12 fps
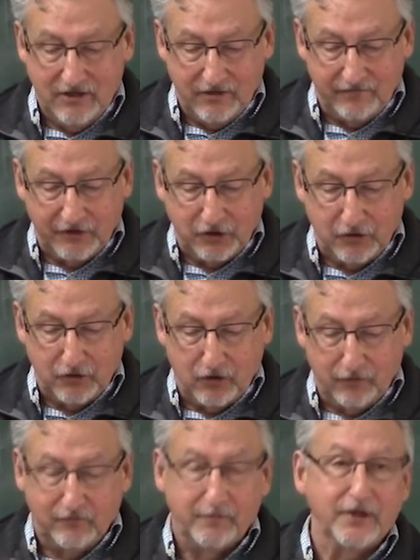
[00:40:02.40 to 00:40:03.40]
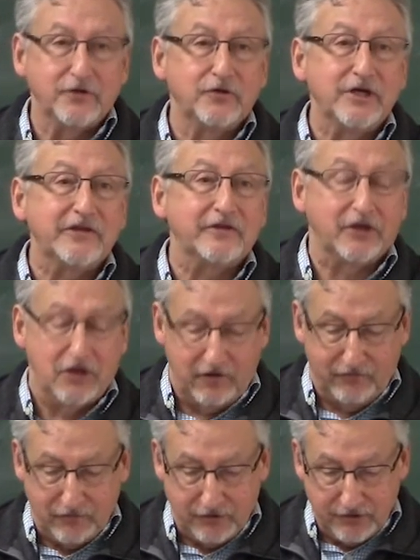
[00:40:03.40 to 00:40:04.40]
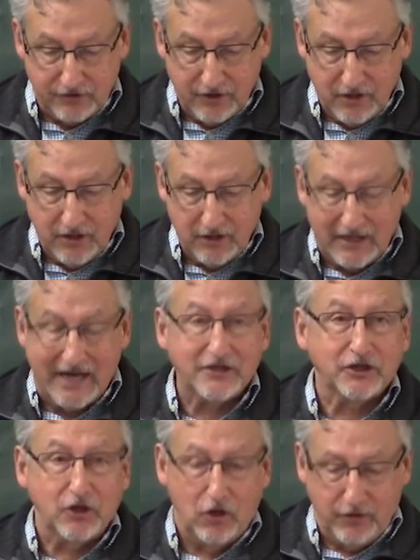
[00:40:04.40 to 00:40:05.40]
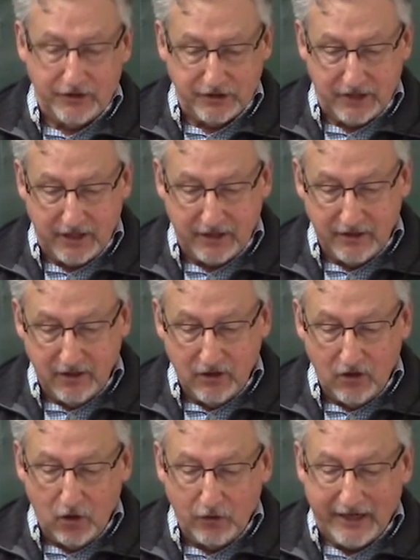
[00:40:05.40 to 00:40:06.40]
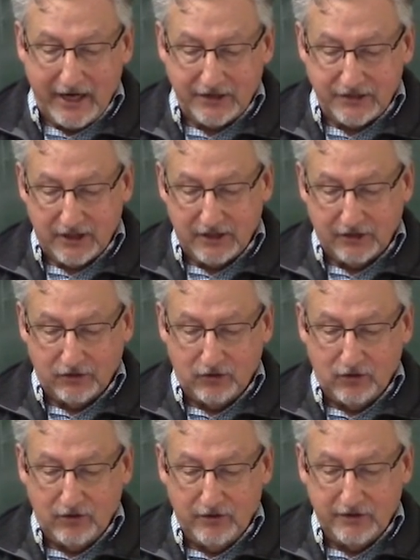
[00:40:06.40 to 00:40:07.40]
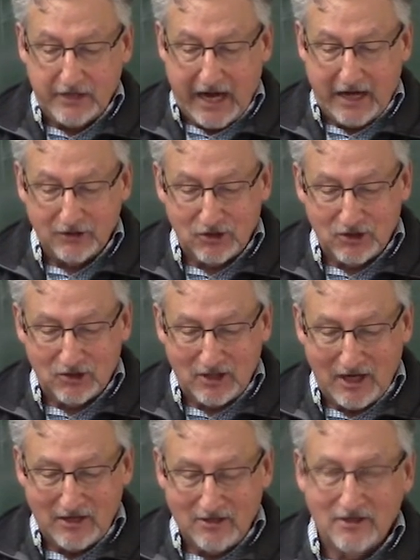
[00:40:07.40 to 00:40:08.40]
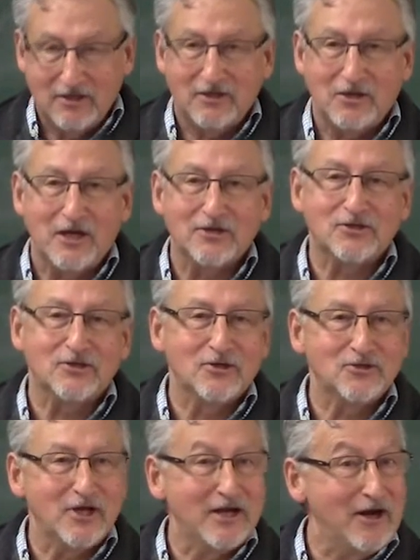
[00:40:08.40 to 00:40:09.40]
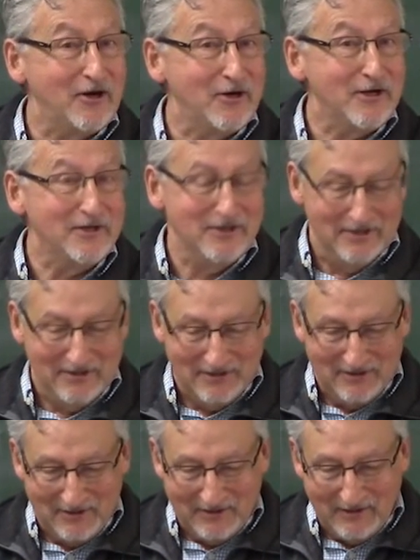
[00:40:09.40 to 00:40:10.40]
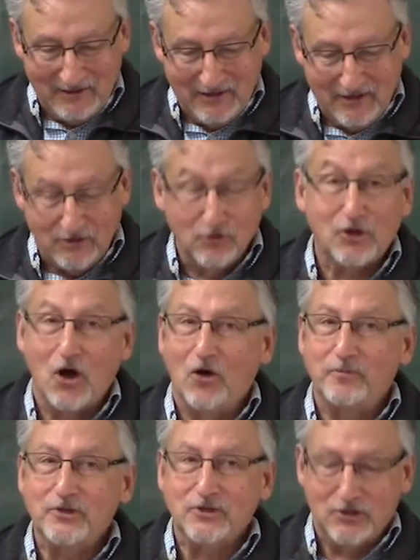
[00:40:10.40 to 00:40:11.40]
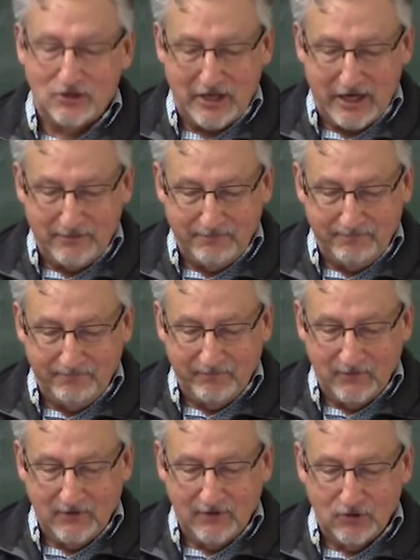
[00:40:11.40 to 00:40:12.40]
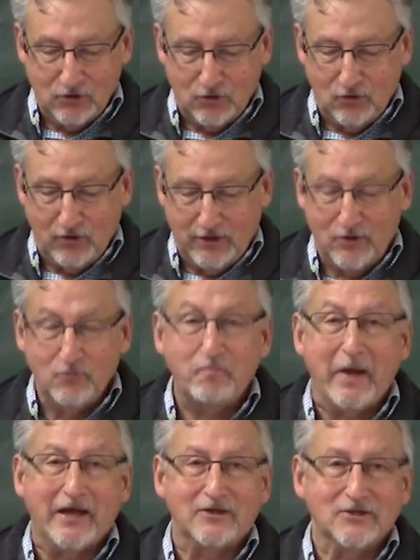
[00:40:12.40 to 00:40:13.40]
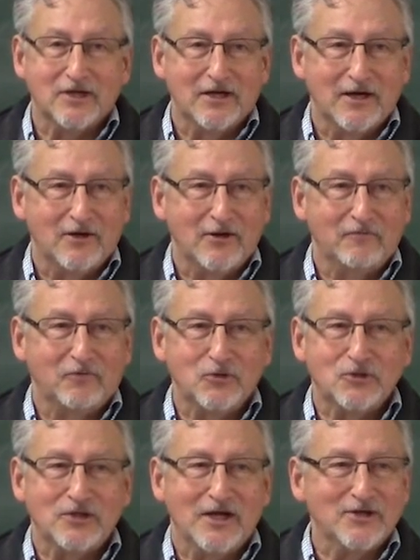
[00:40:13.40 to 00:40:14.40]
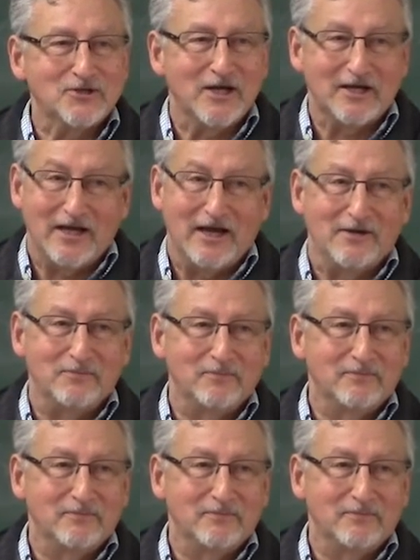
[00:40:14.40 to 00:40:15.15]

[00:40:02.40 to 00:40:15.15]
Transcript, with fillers: of the girl from underneath the covers. Got to go, he said. Okay, said the girl. Dan, she said. Yes, said Harry. You'll call me, she said. Sure, you bet, said Harry. First chance I get.